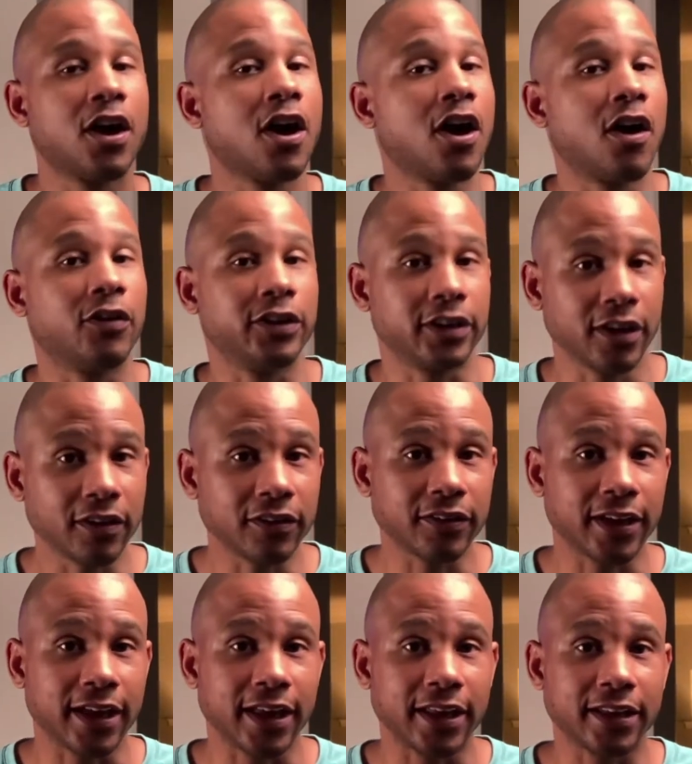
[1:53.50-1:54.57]
On the other
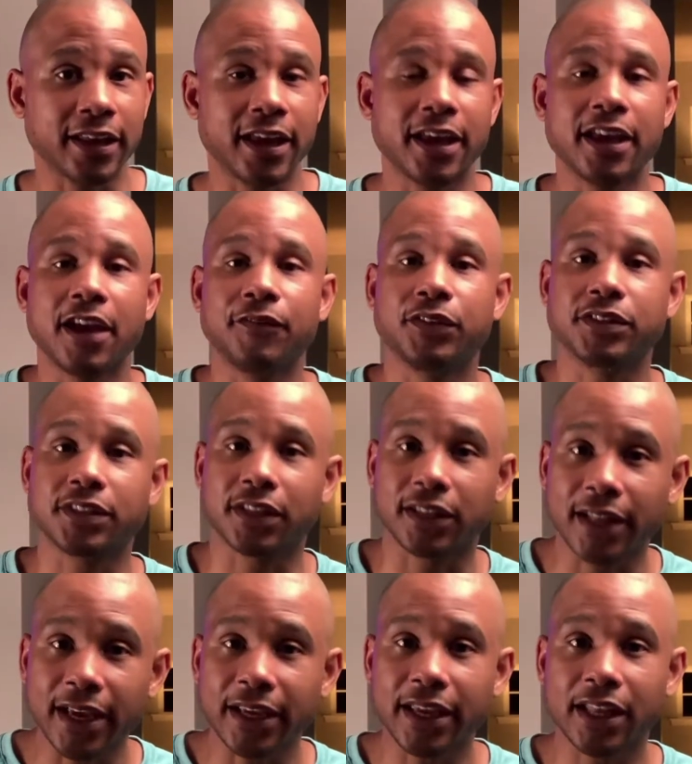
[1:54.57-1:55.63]
hand, if the
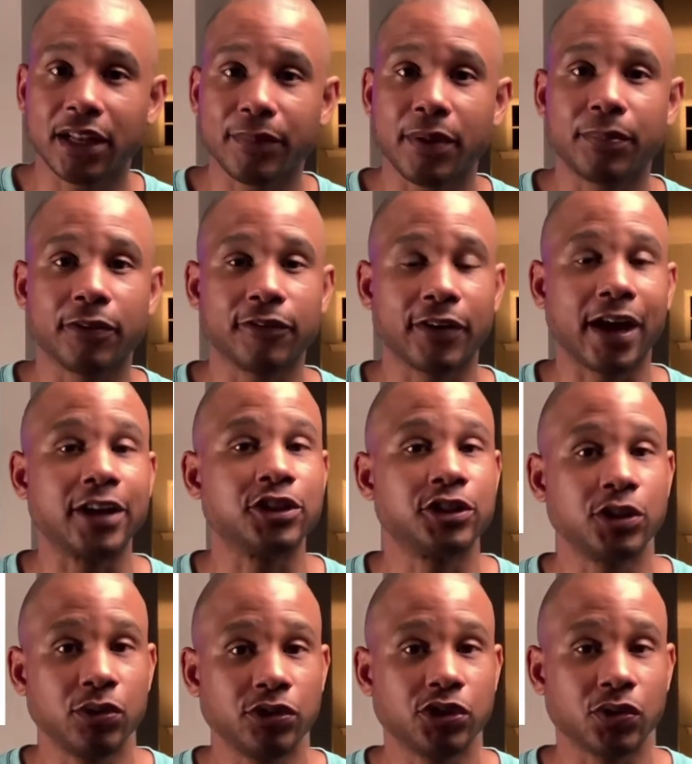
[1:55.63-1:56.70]
select element provides 2
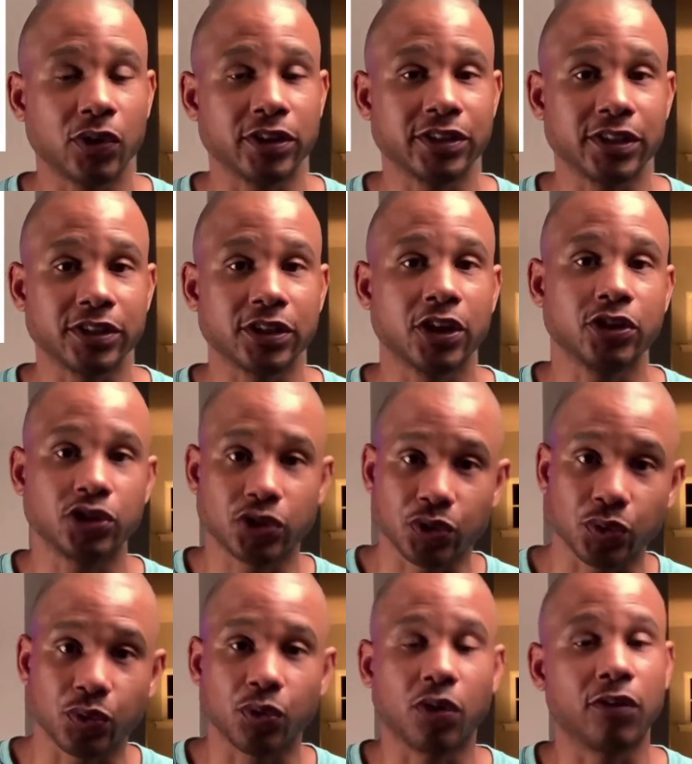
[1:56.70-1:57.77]
choices,
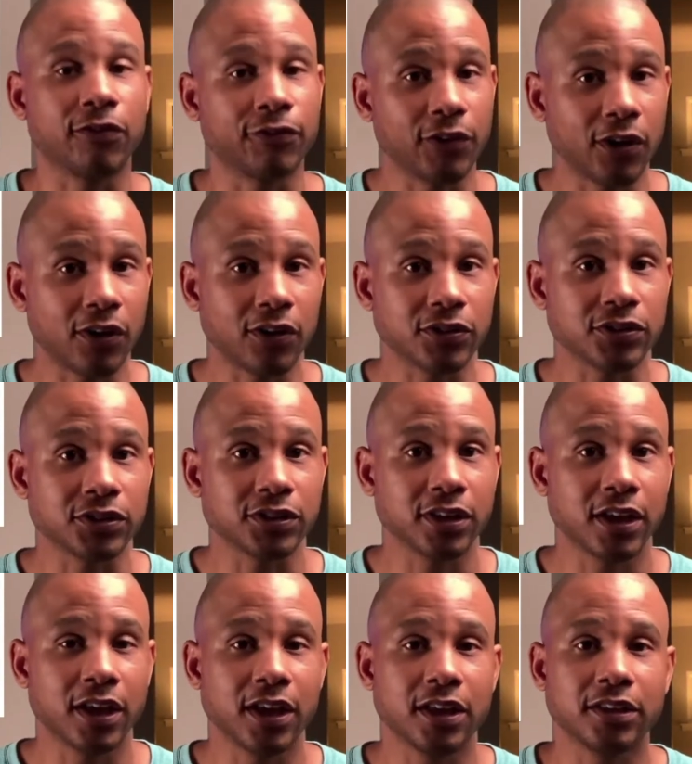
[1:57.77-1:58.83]
true or false,
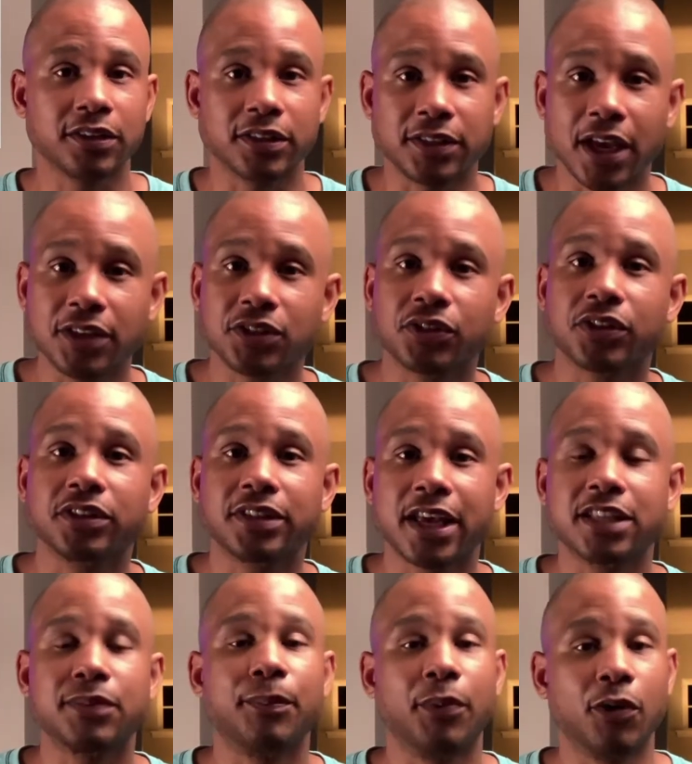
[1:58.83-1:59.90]
the tester could
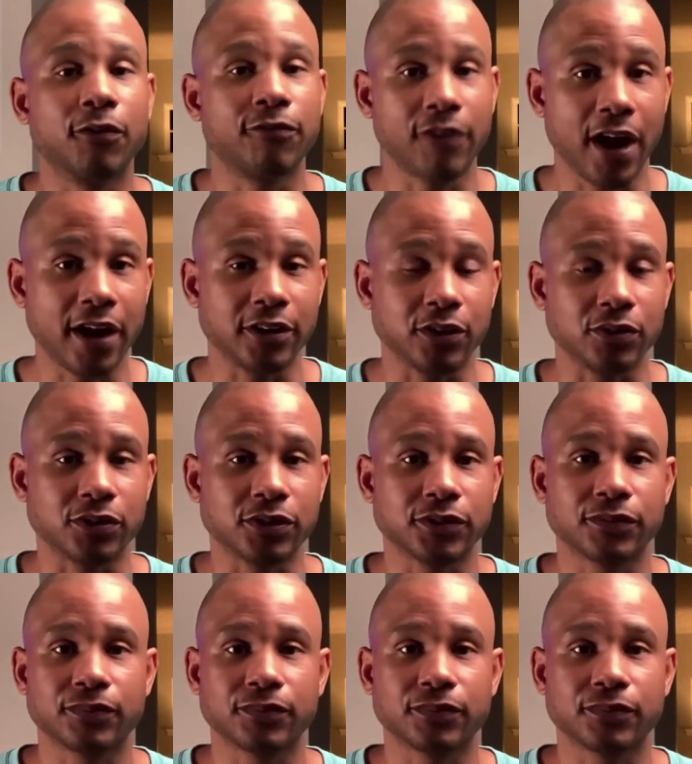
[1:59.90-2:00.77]
test both values.